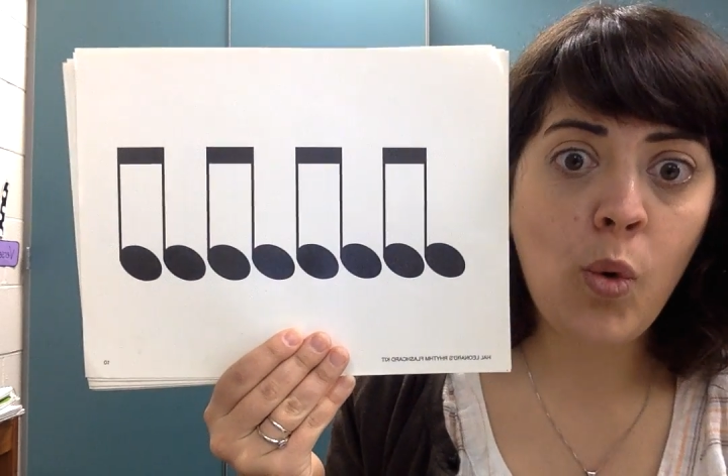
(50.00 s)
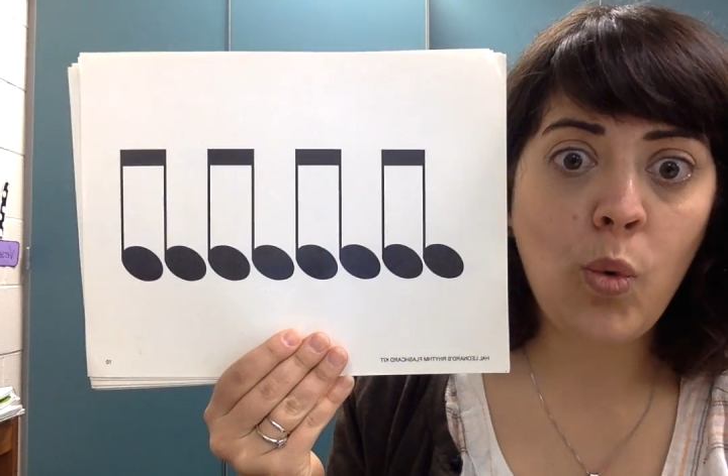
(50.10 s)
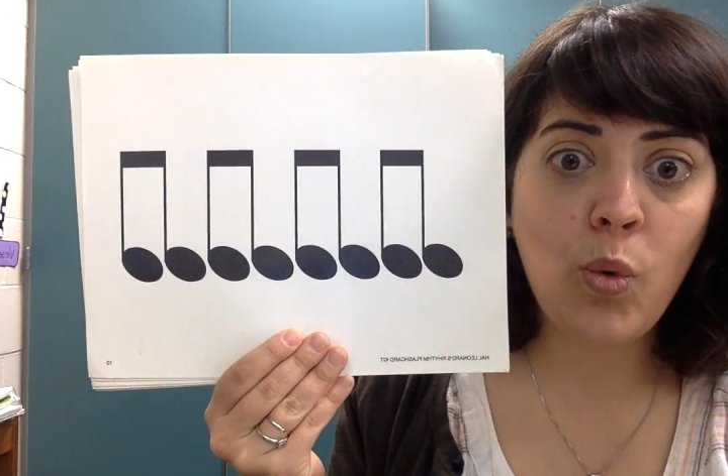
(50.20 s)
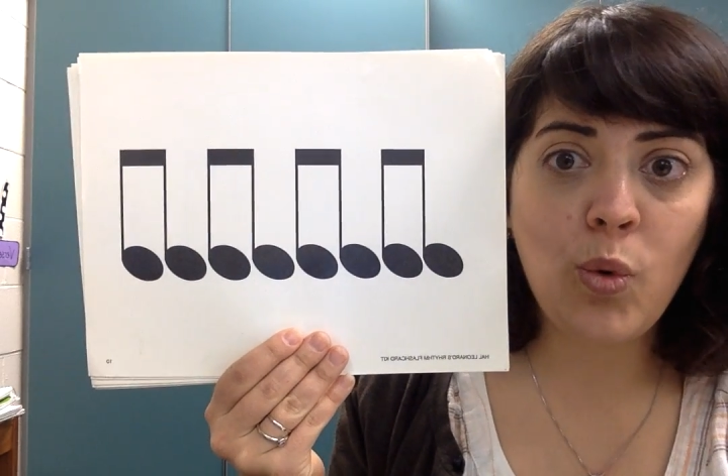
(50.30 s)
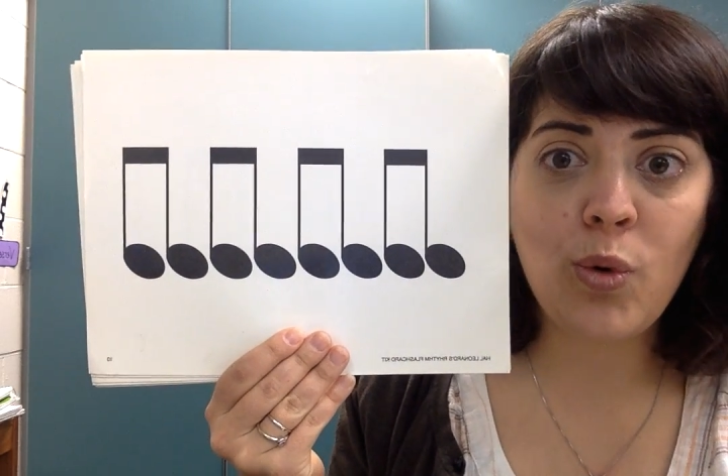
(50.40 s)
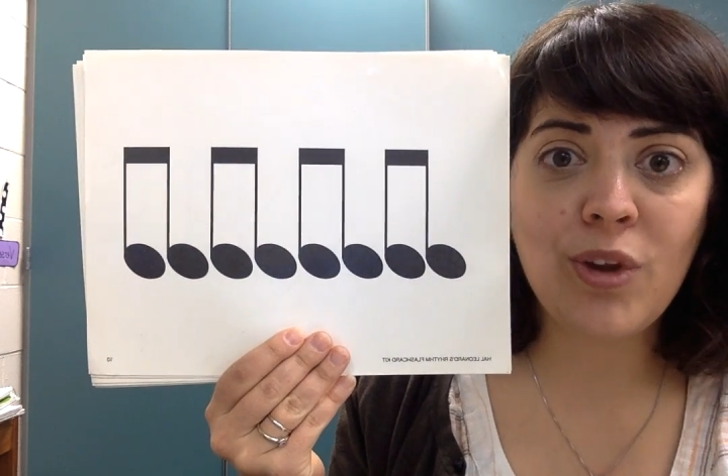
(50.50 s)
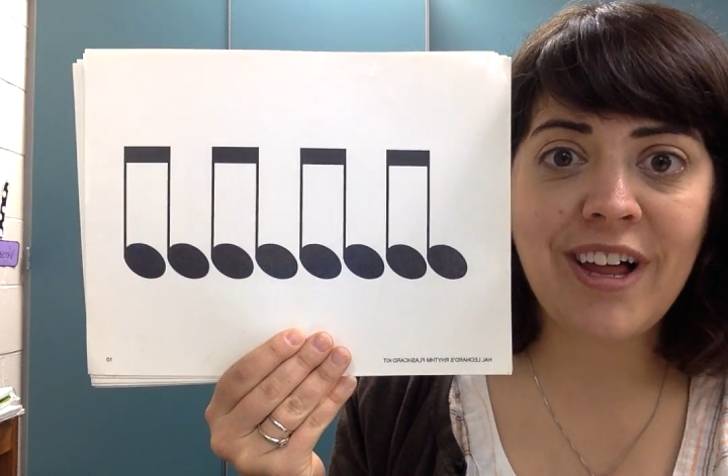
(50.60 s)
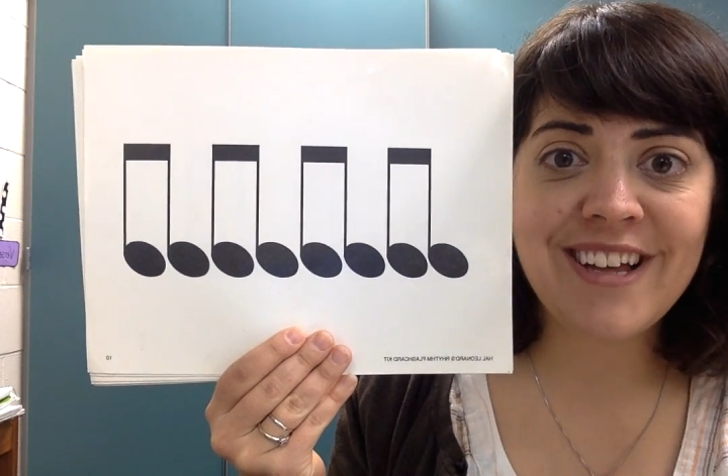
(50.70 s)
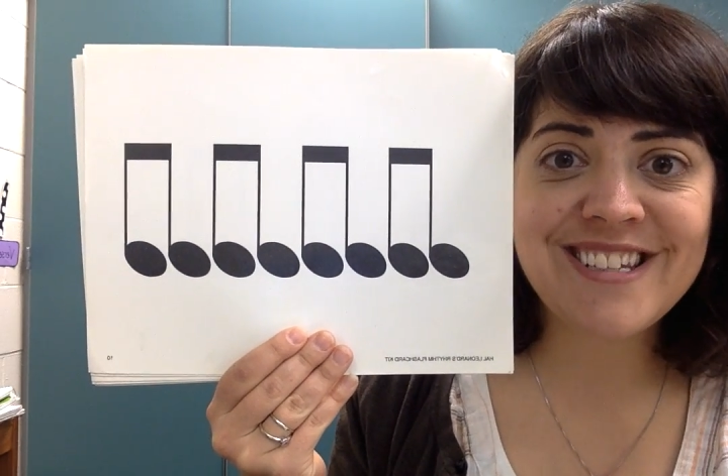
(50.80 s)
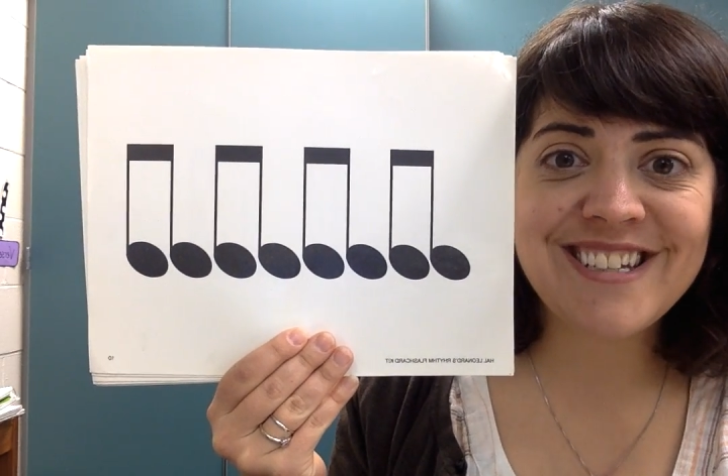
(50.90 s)
Ooh,
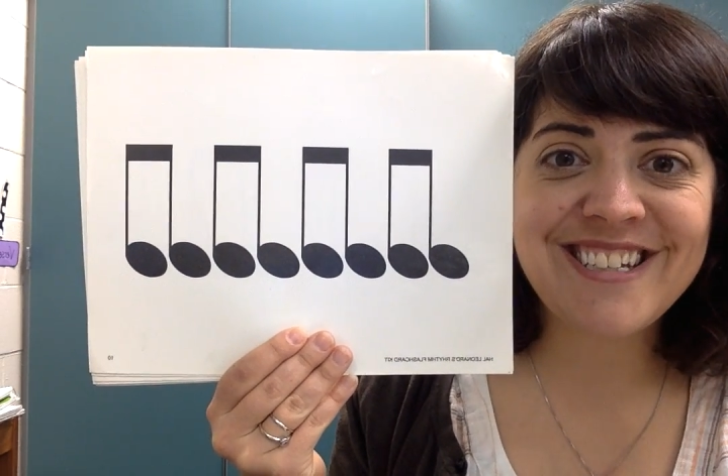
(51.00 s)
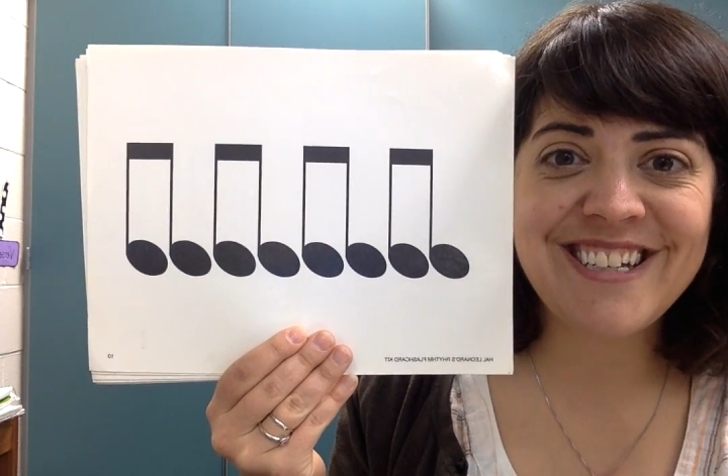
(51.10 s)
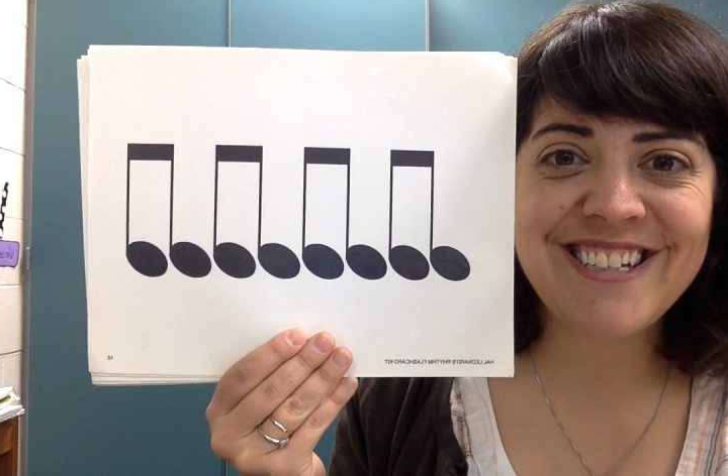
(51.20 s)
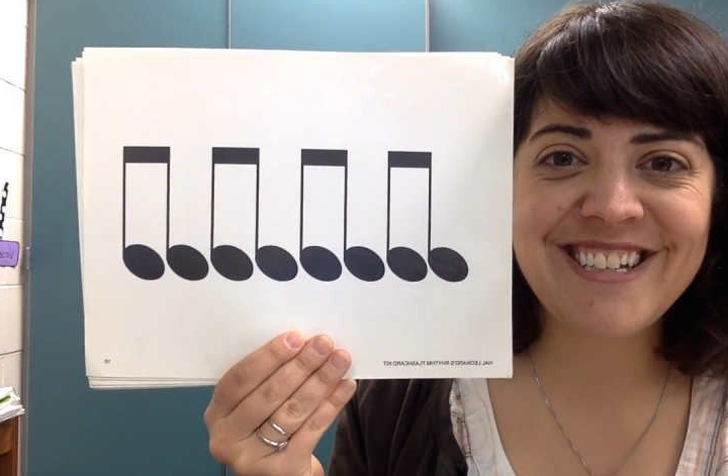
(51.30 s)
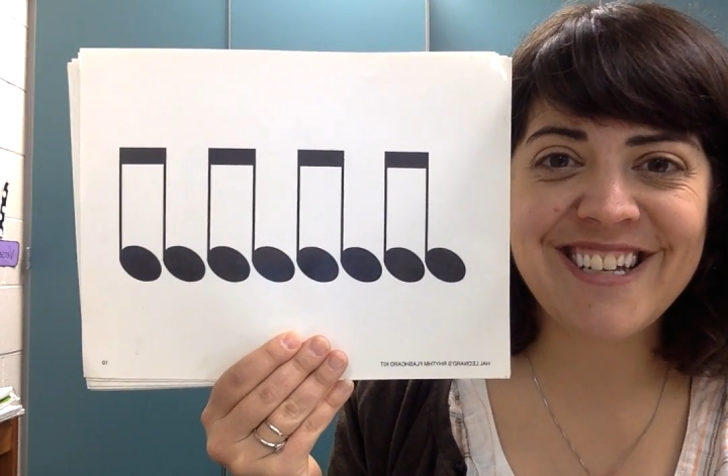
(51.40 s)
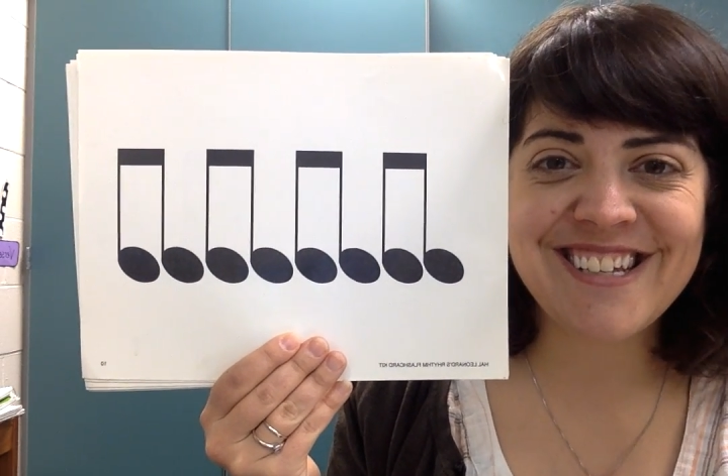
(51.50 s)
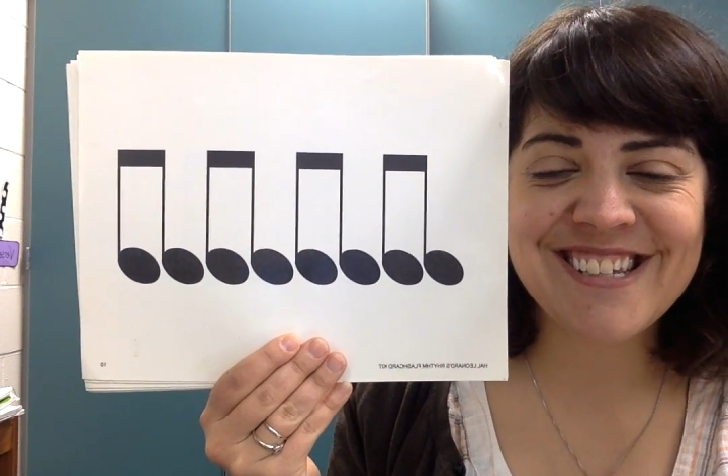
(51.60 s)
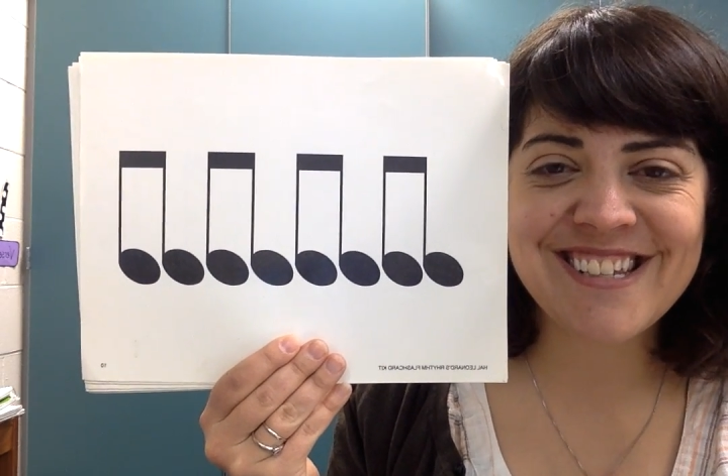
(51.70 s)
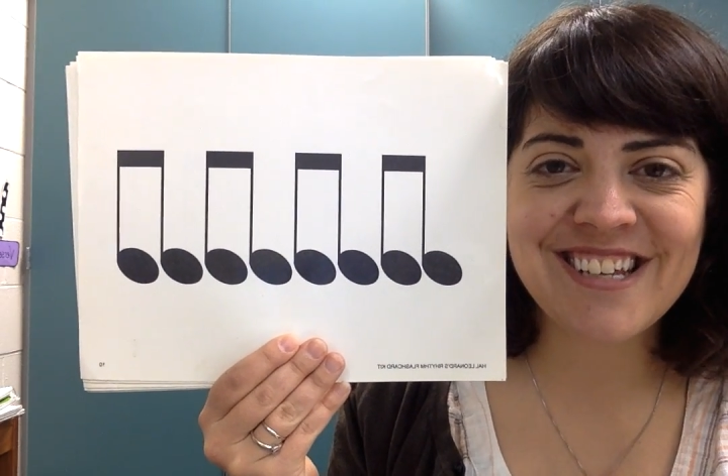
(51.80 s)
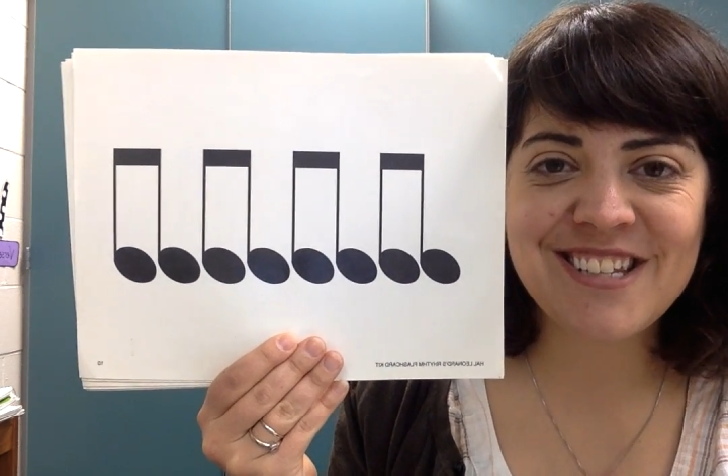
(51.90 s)
lots of
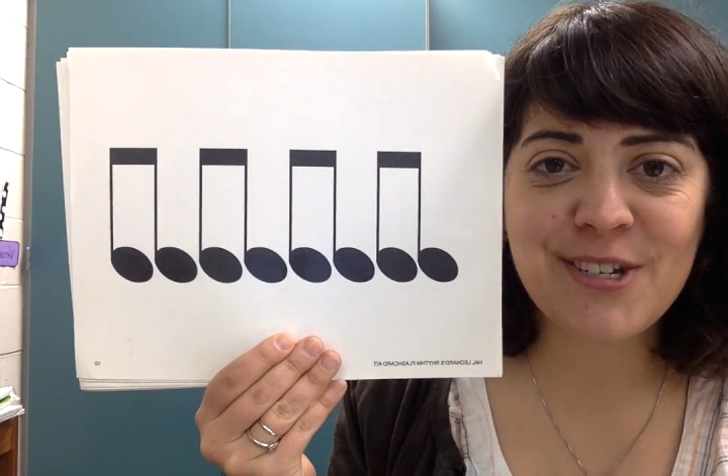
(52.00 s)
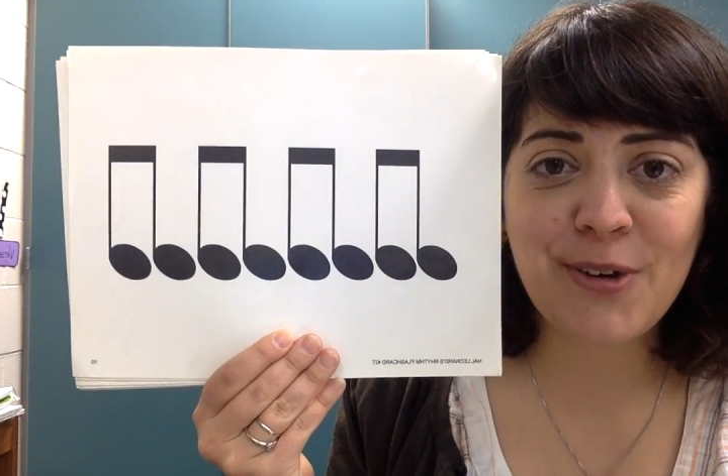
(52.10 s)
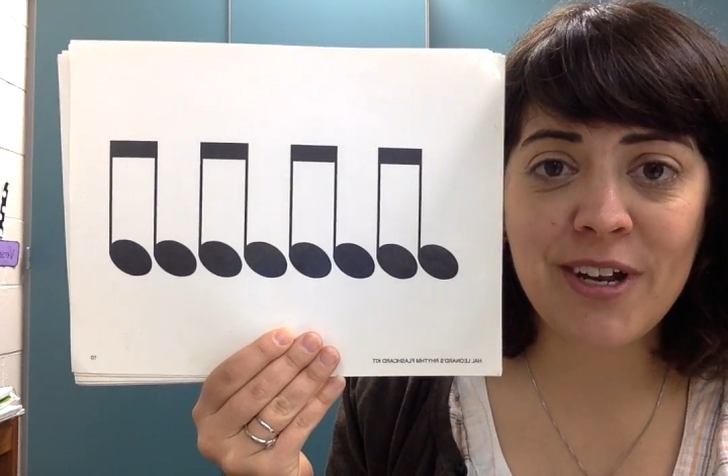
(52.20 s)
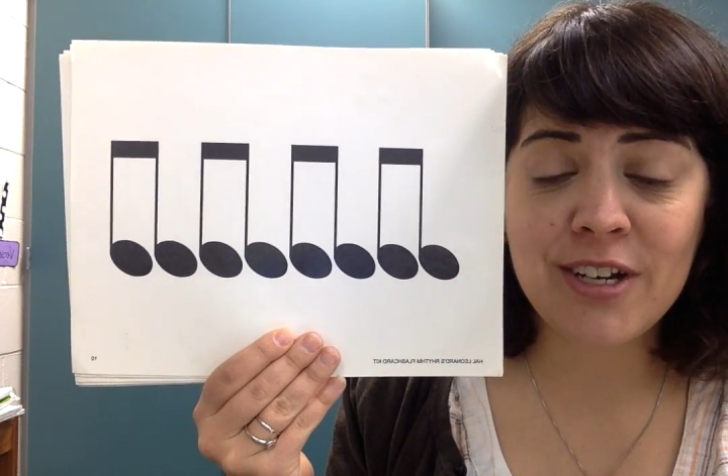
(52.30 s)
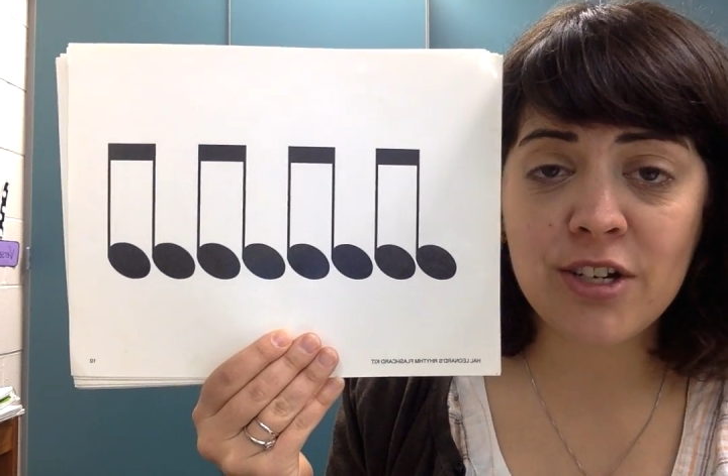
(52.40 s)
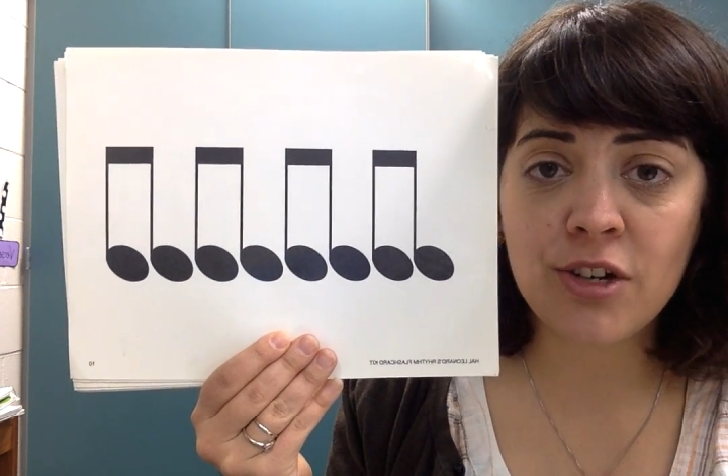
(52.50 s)
titis. Let's do it.